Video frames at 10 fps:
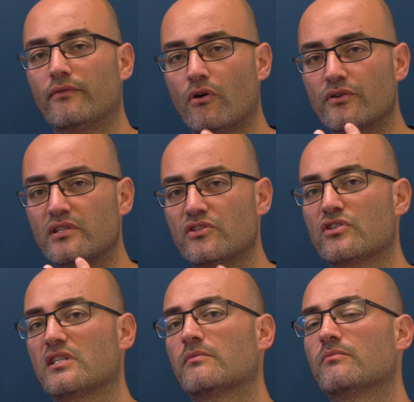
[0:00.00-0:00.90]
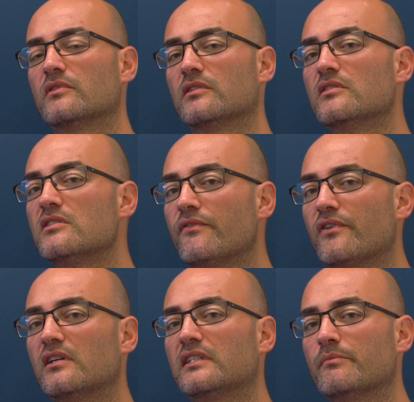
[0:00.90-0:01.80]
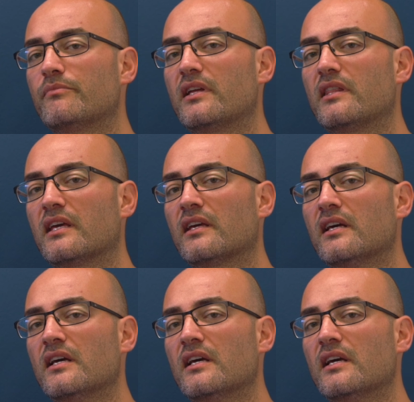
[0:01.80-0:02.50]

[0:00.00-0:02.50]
oxygen and difficulty in breathing